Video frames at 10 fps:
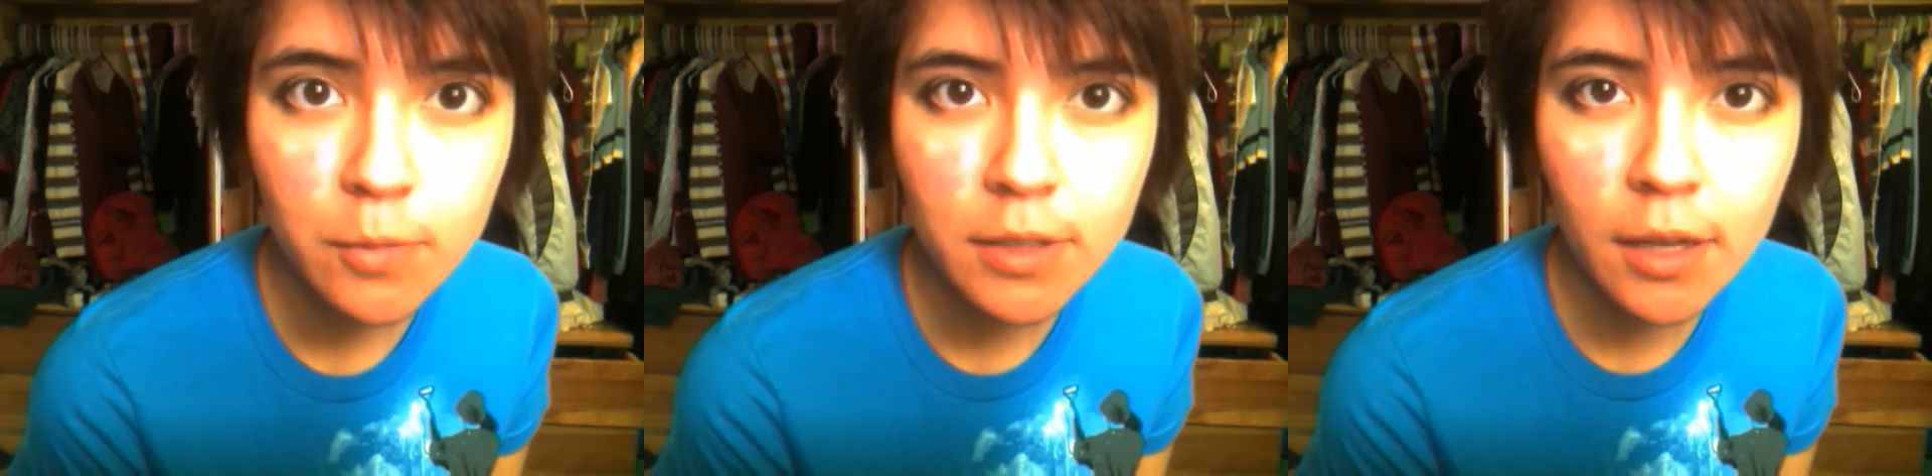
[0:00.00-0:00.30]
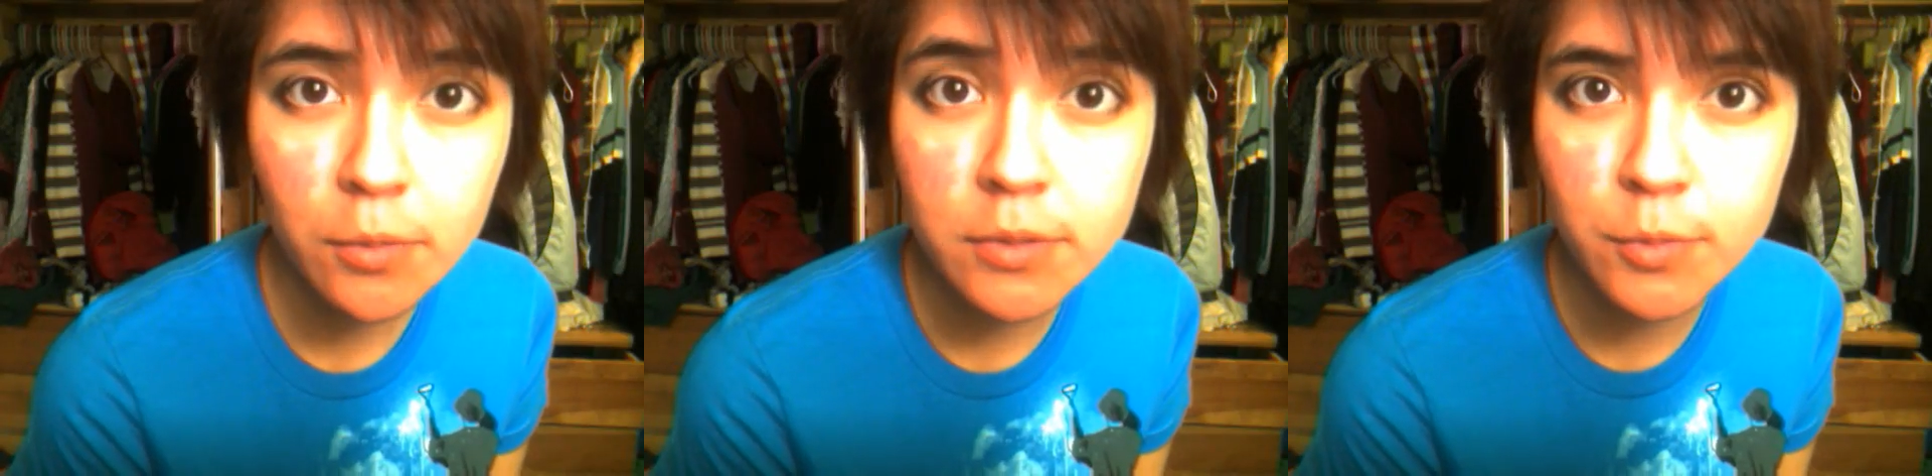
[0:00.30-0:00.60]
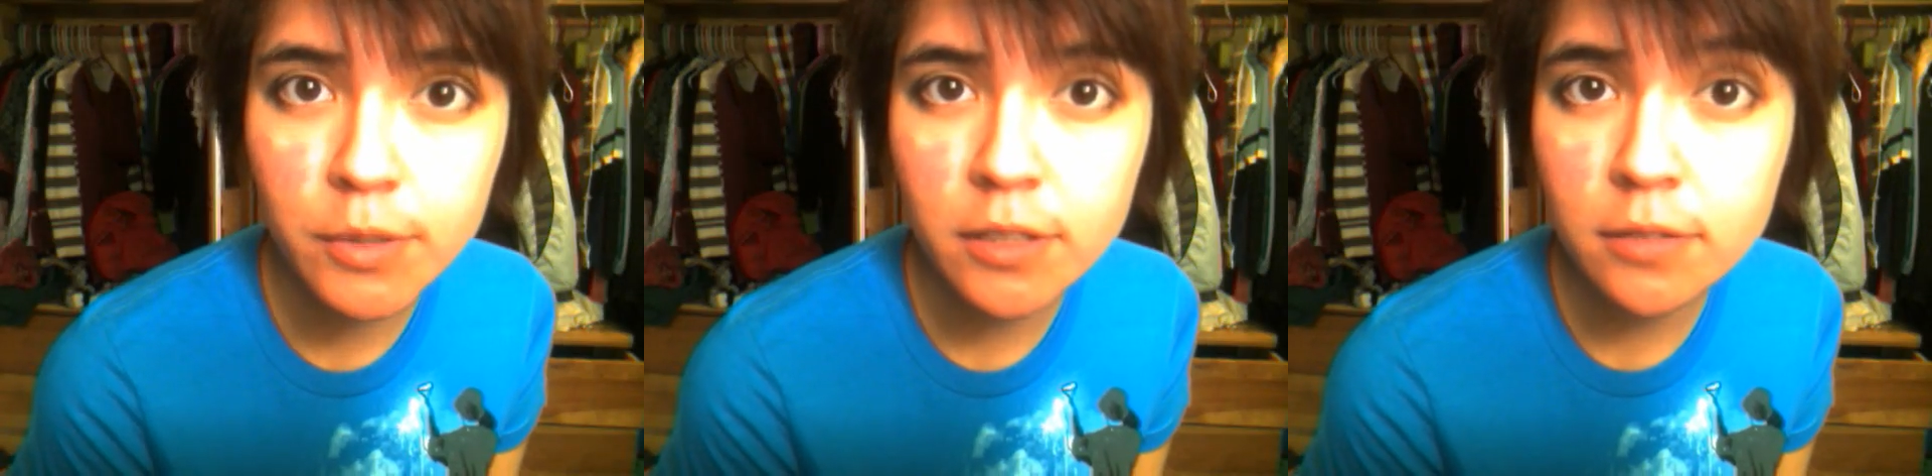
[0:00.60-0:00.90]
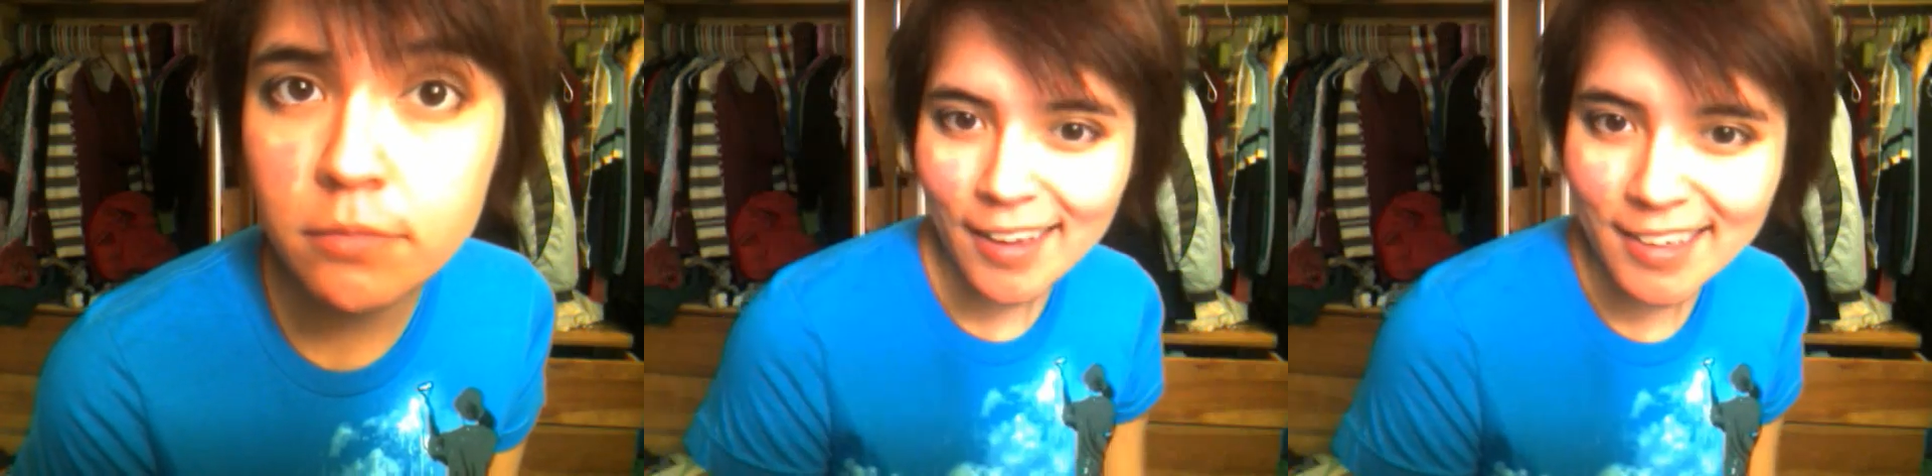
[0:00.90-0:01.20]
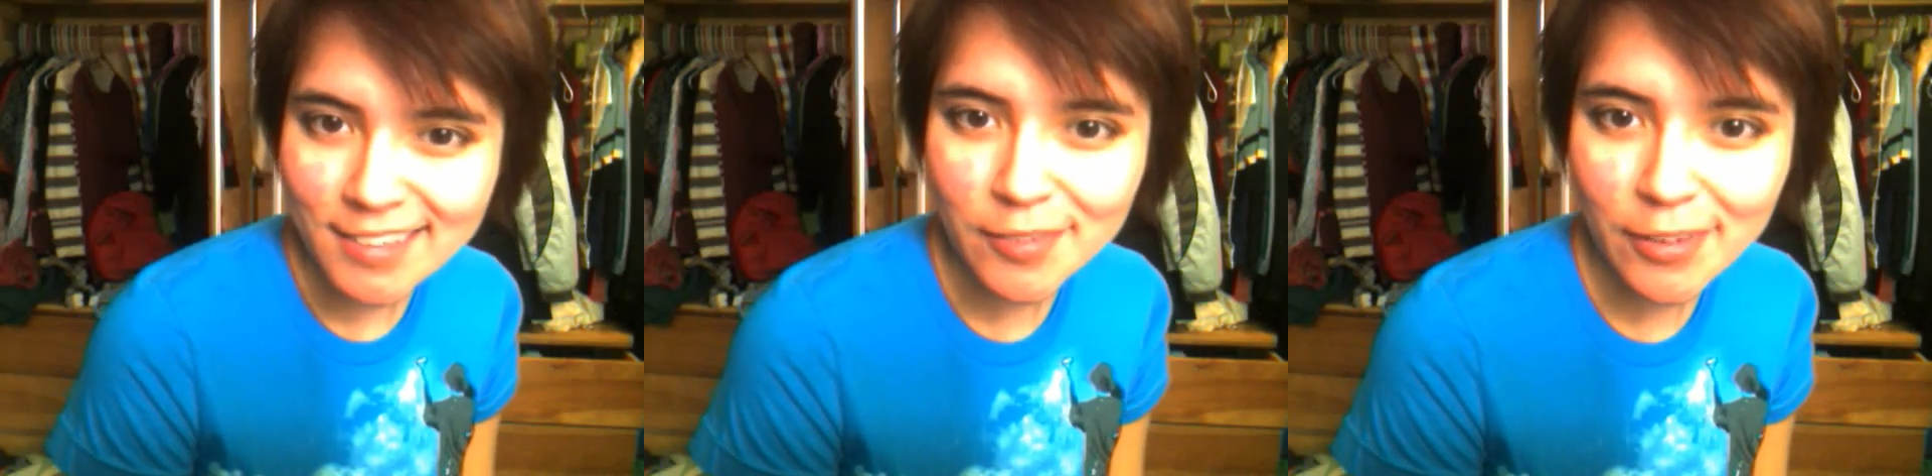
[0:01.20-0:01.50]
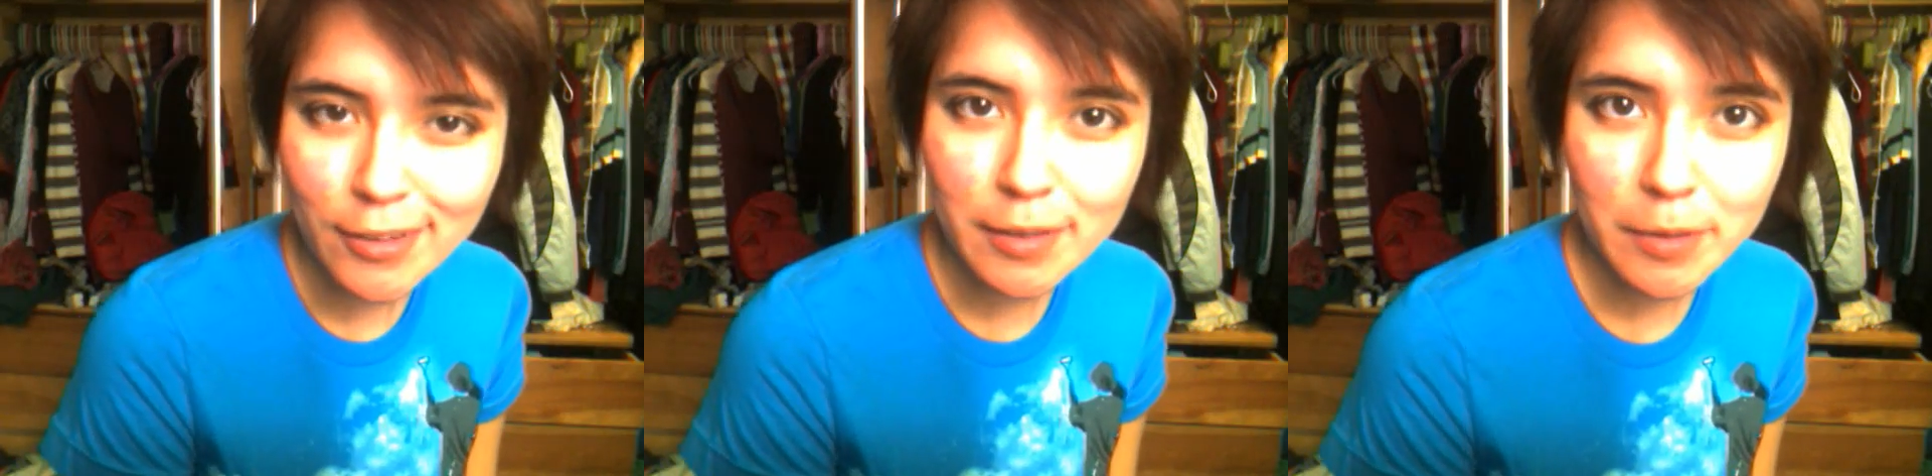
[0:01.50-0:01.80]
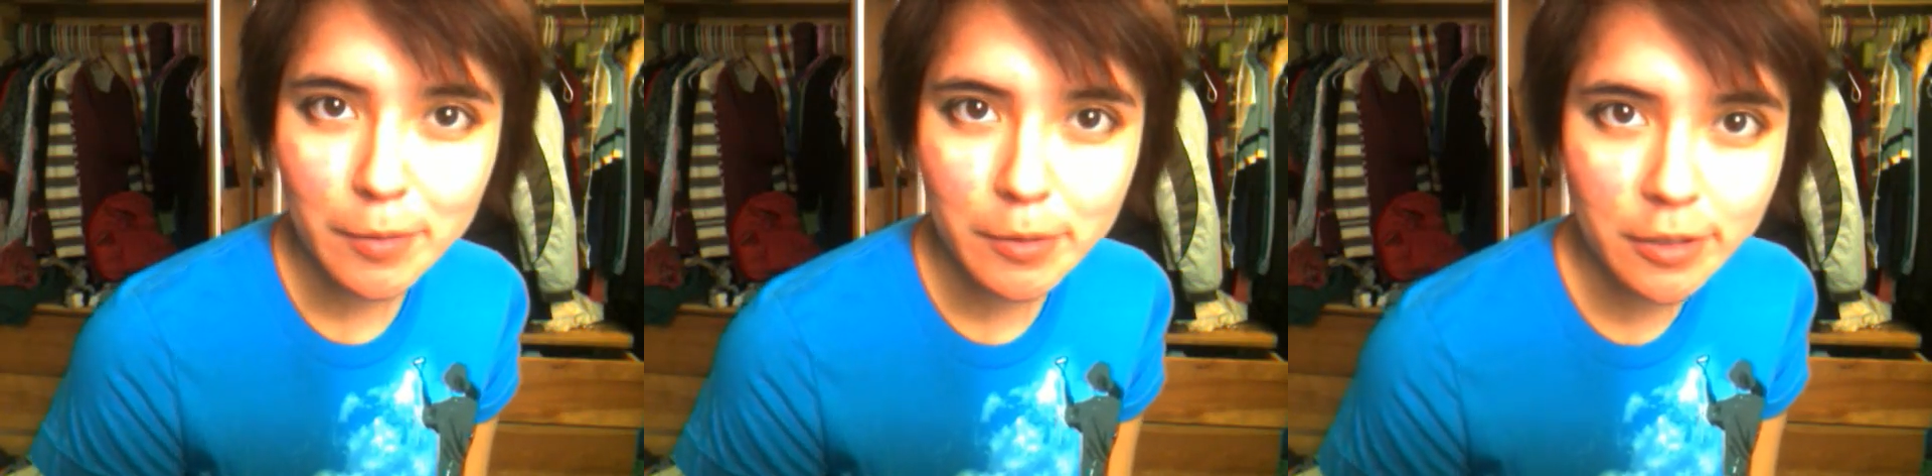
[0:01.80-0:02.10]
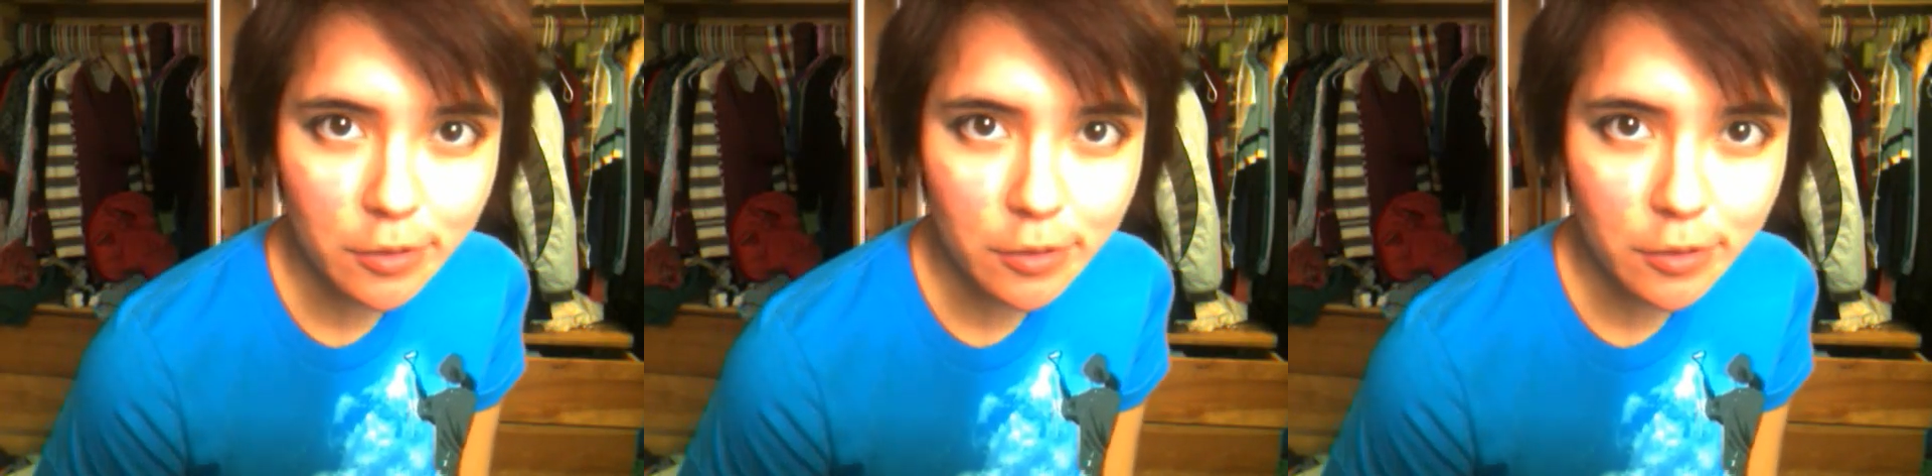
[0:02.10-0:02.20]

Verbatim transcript: Well, that was weird. I just felt like maybe a